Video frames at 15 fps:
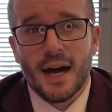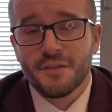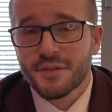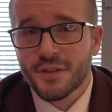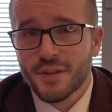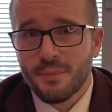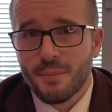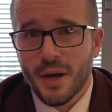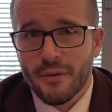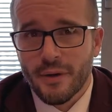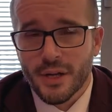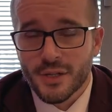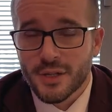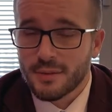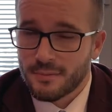After the
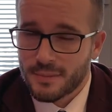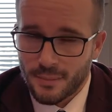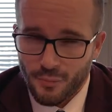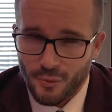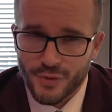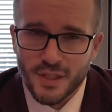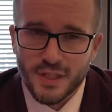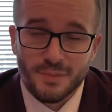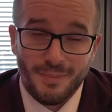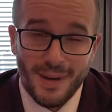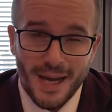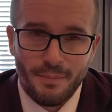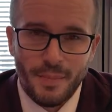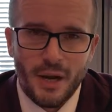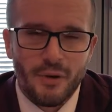marriage, the process
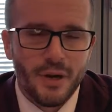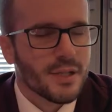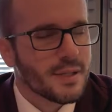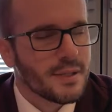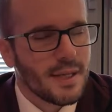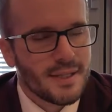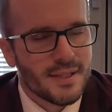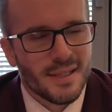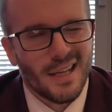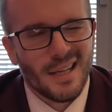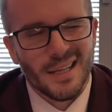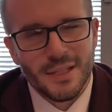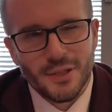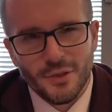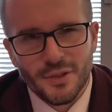by marriage is a
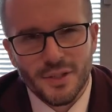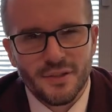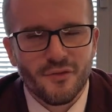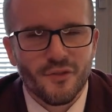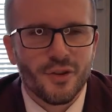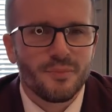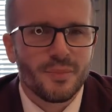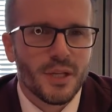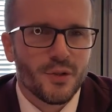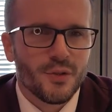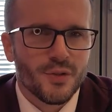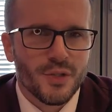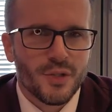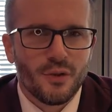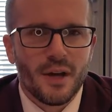little different,
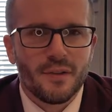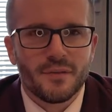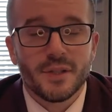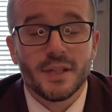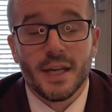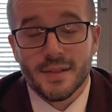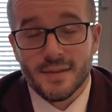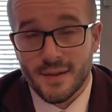because you have, yes, the